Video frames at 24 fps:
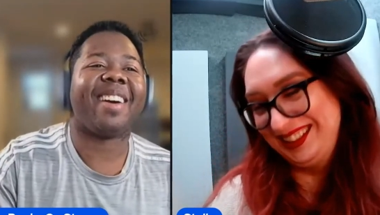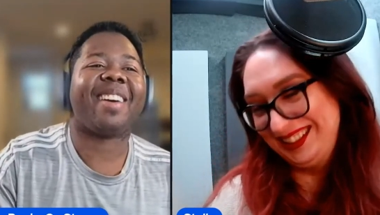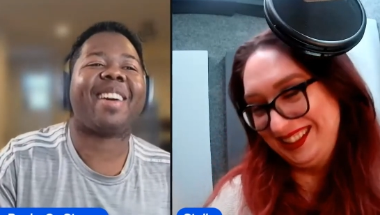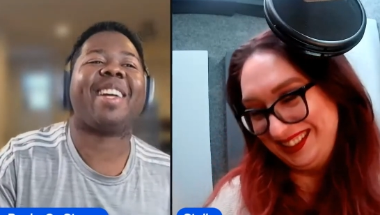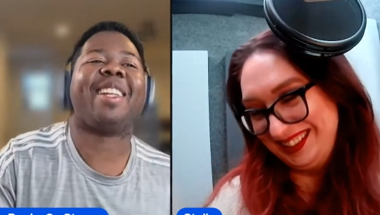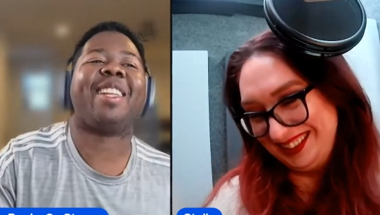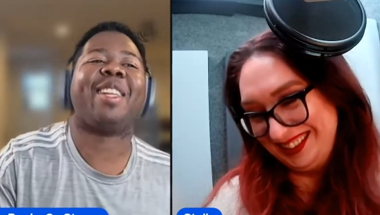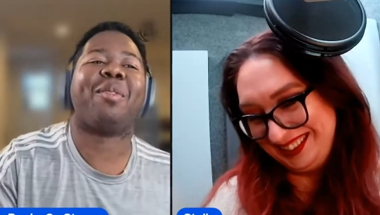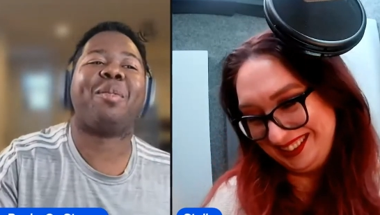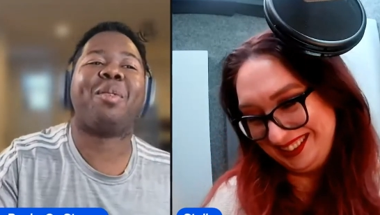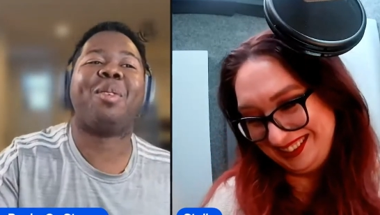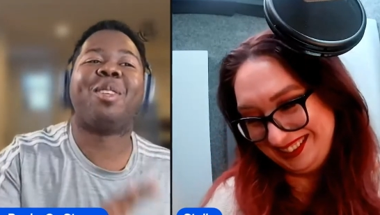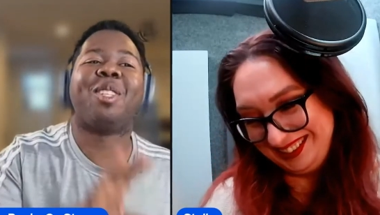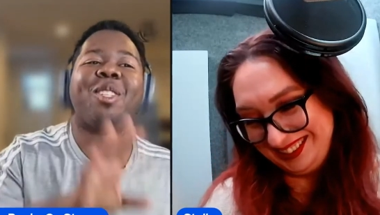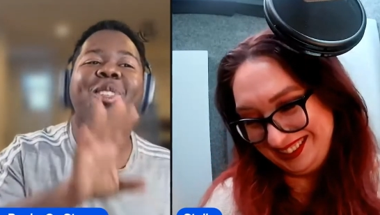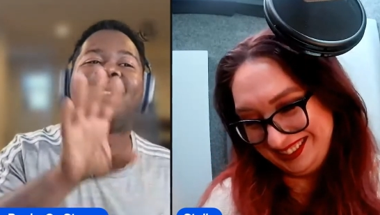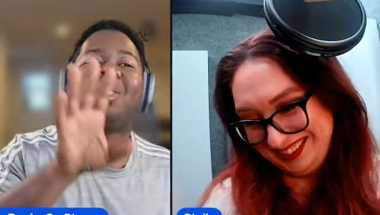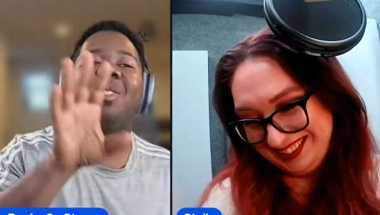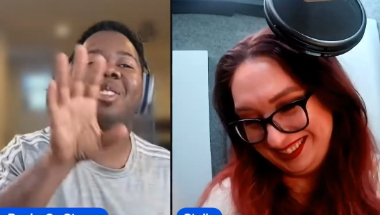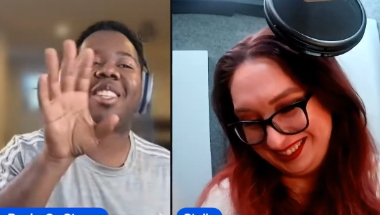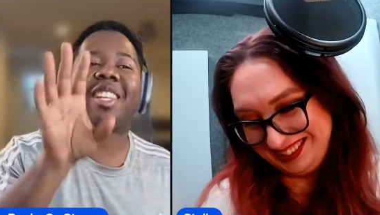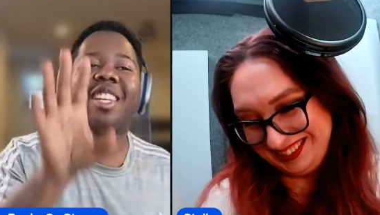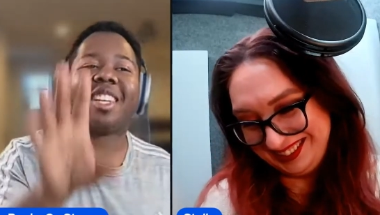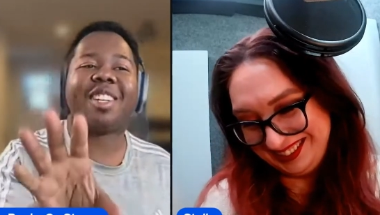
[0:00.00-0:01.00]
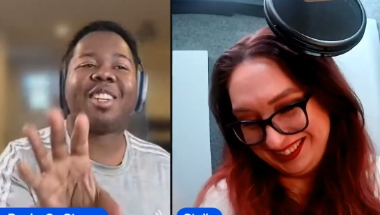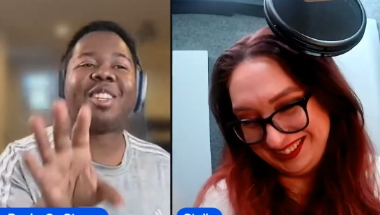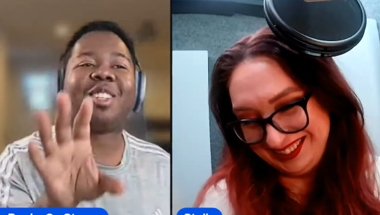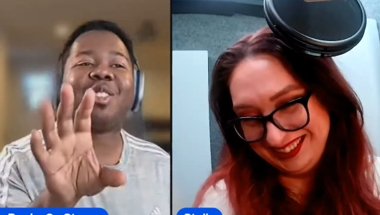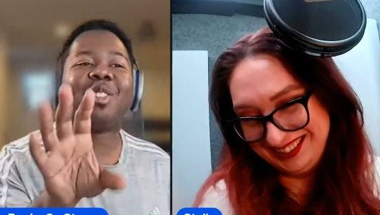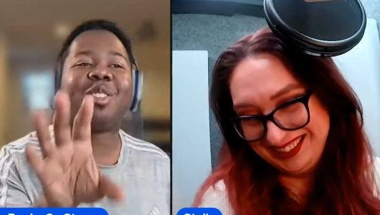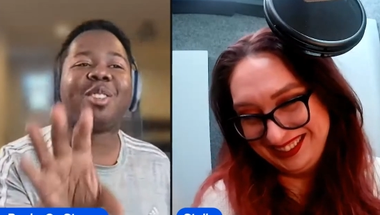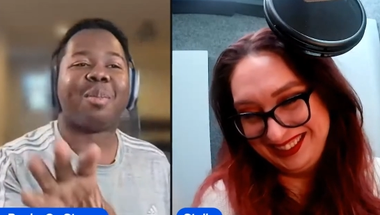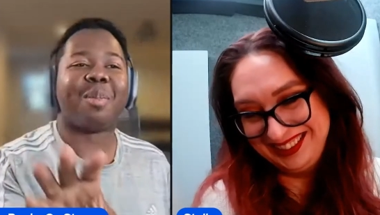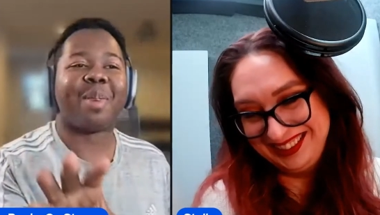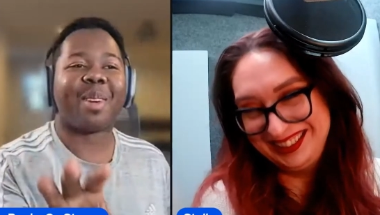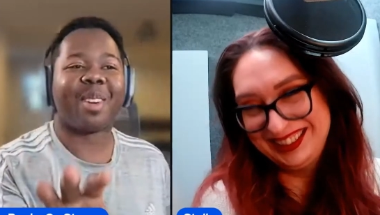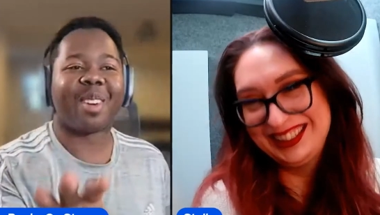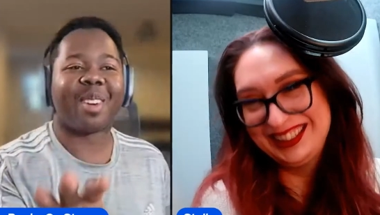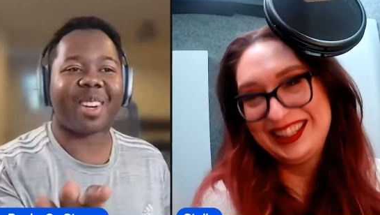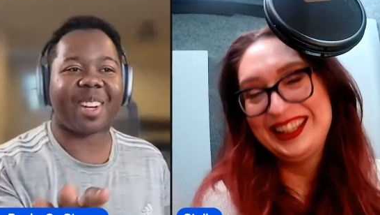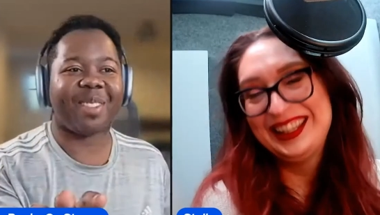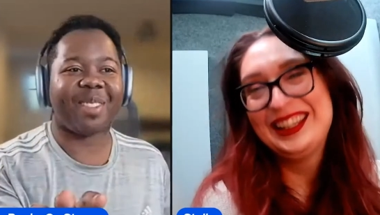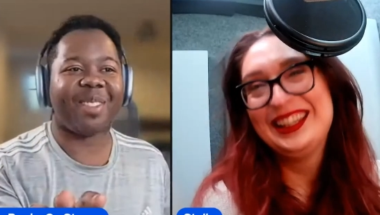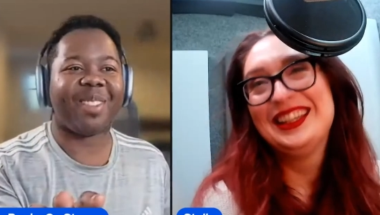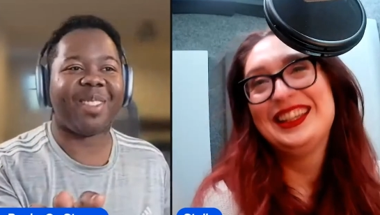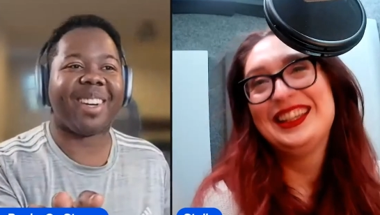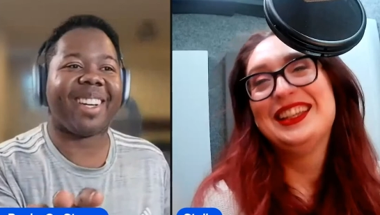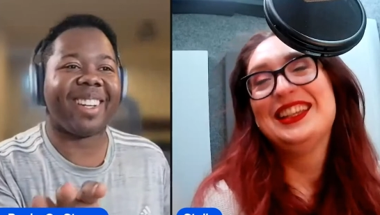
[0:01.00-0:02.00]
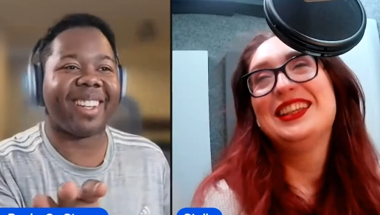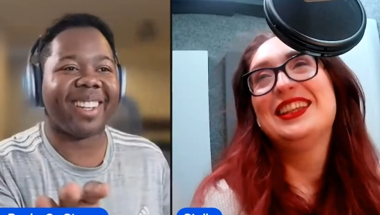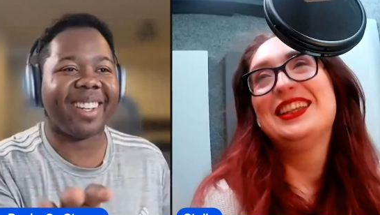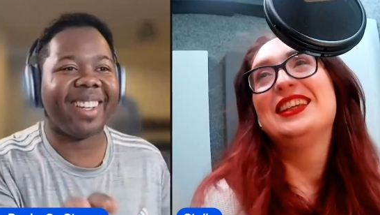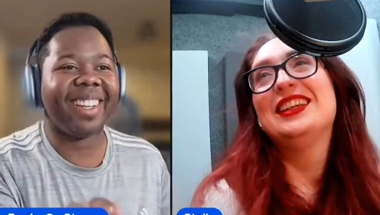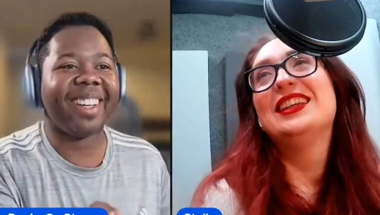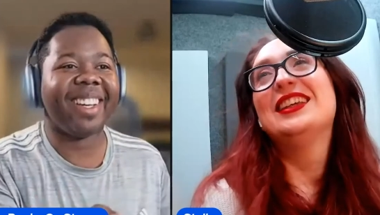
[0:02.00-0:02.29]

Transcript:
Speaker 1: okay, and then we'll choose. Then you can choose American one,